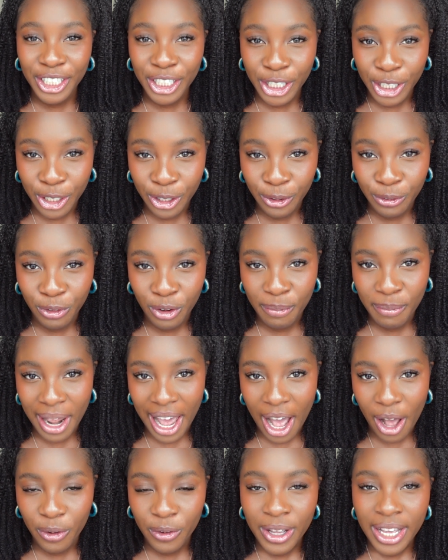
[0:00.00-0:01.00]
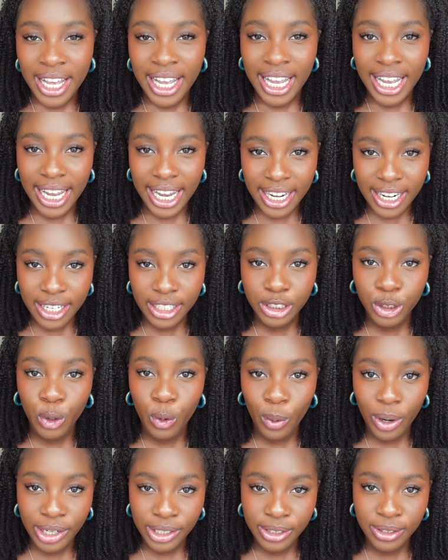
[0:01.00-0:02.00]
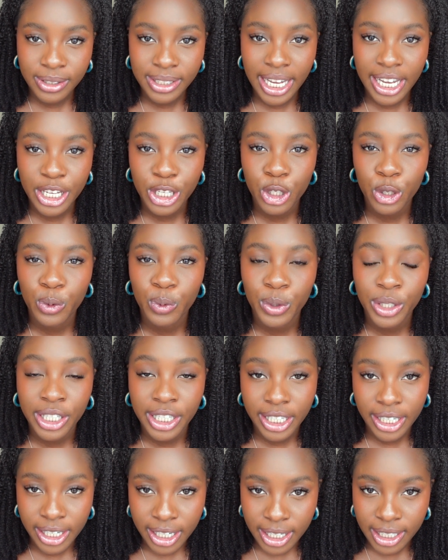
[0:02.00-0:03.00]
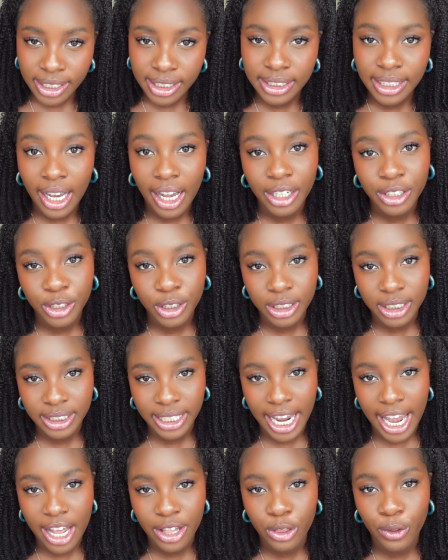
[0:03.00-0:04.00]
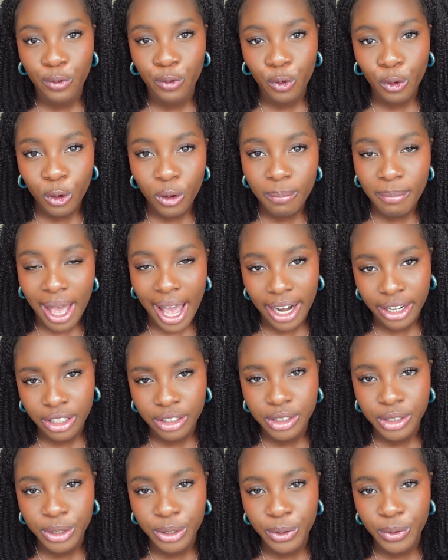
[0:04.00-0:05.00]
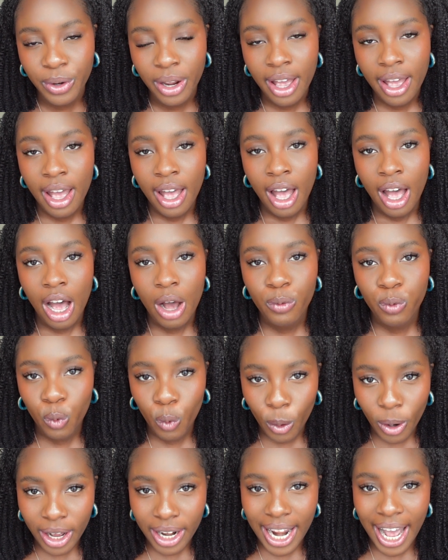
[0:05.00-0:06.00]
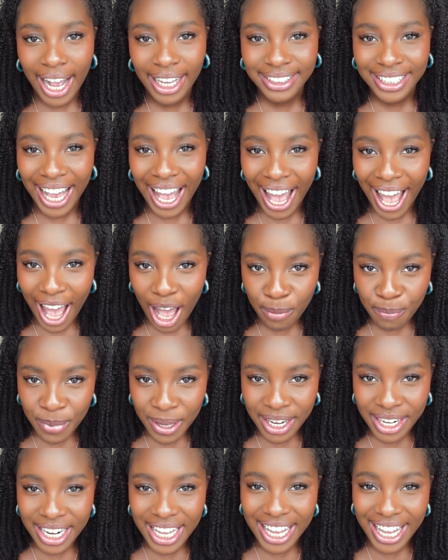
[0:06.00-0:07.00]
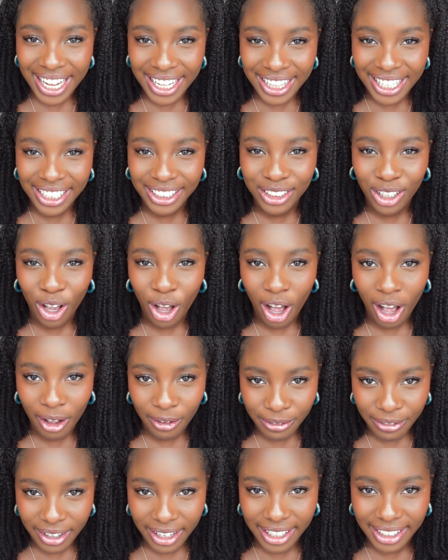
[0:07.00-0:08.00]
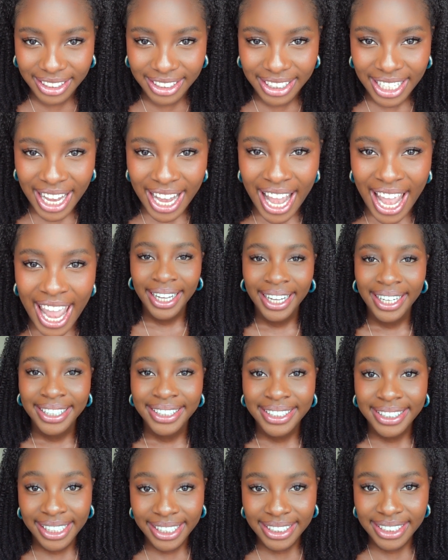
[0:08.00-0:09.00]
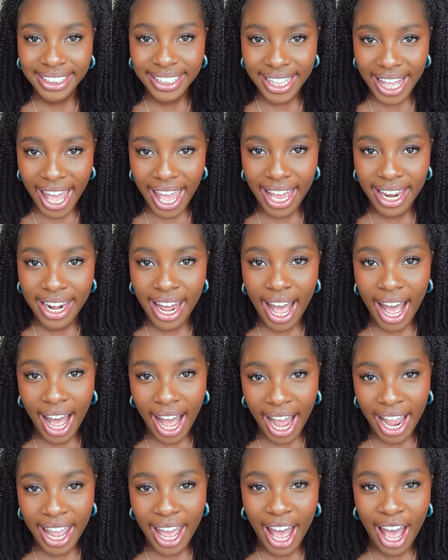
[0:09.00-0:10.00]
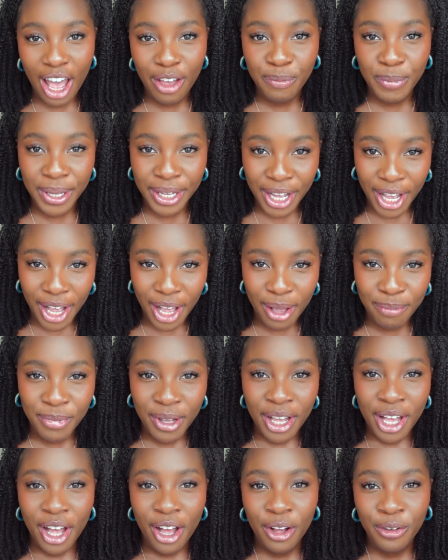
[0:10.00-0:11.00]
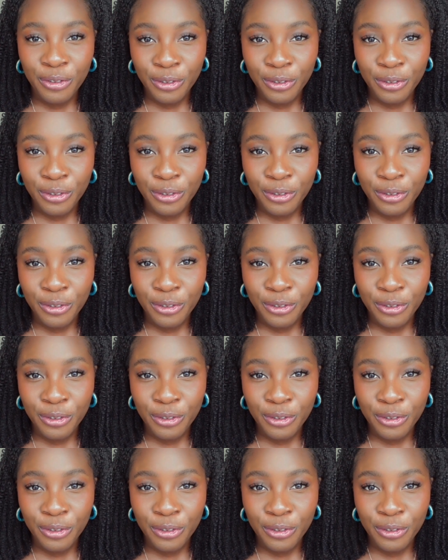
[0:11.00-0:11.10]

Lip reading: year from now. It is going to take you years to understand the full magnitude of what has happened in this office. Since then, I have become a